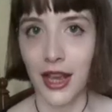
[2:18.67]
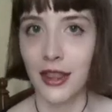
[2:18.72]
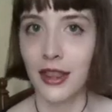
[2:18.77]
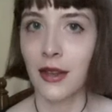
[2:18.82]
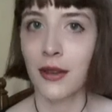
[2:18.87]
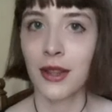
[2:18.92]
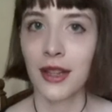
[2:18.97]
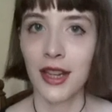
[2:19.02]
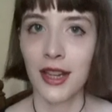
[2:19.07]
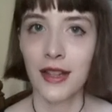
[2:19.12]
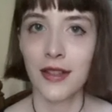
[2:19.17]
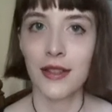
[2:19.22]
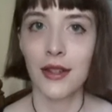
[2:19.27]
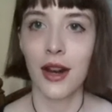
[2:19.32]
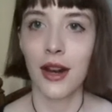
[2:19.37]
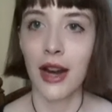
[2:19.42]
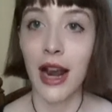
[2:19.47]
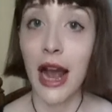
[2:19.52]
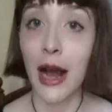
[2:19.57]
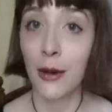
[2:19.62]
and there the kids
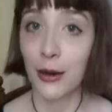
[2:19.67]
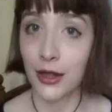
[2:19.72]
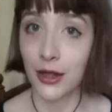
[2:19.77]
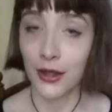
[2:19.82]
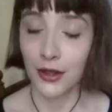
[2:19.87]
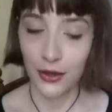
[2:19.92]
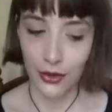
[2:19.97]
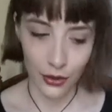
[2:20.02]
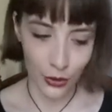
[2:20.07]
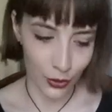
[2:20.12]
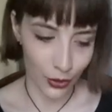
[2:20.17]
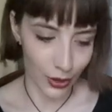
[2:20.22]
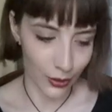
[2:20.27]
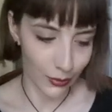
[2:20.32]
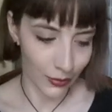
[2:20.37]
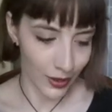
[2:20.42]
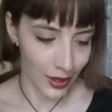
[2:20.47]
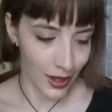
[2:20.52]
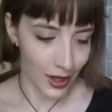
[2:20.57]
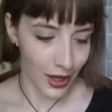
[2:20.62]
are out in the
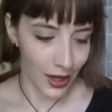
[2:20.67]
storm.